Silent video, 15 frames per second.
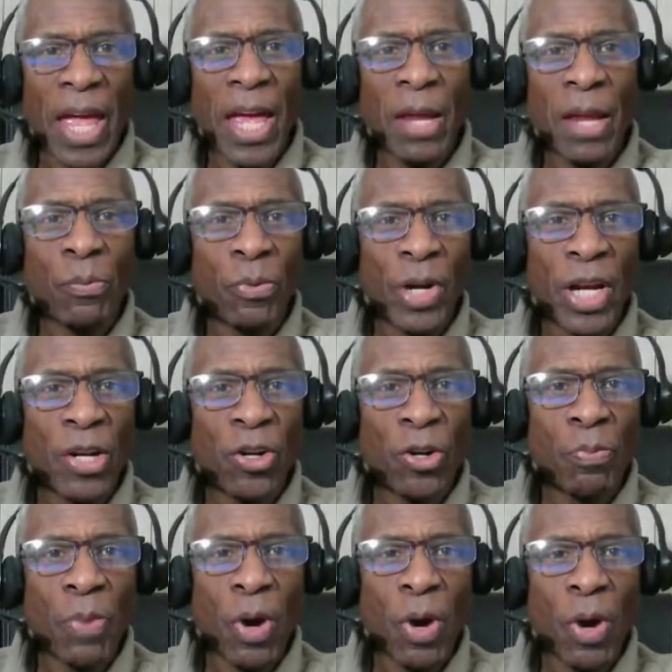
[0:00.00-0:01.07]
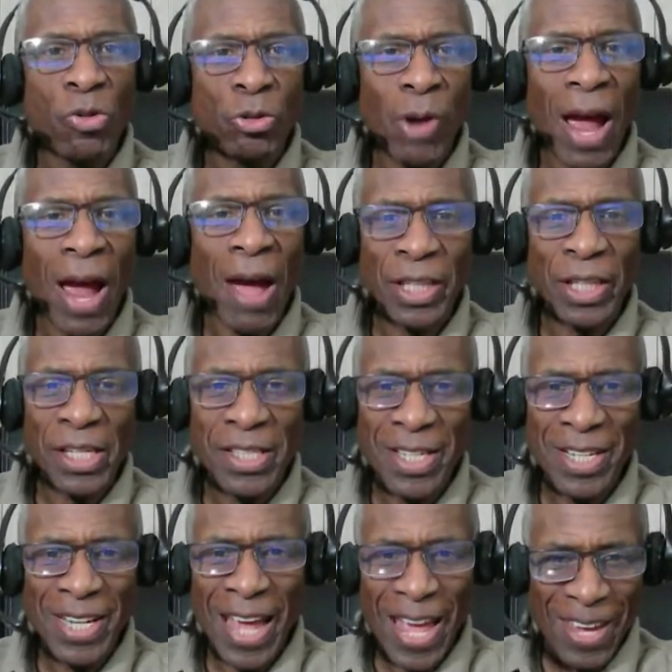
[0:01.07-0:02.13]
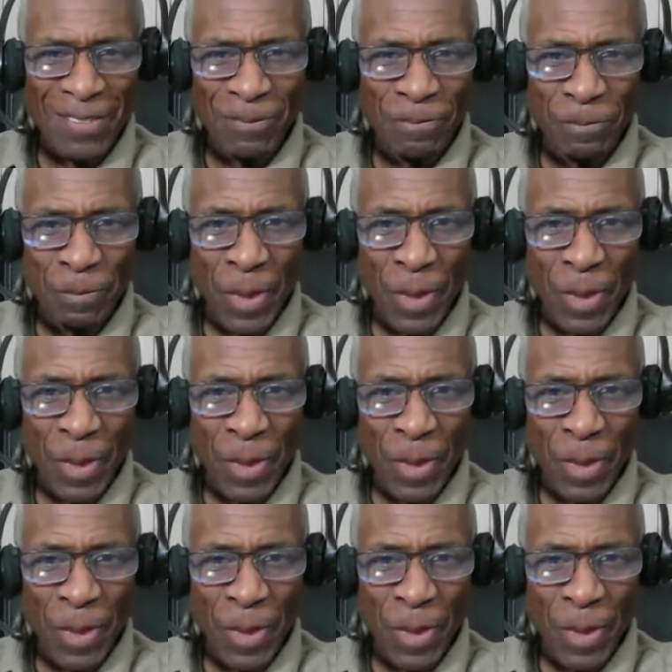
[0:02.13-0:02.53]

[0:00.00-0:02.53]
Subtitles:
and Bryn are both traveling today.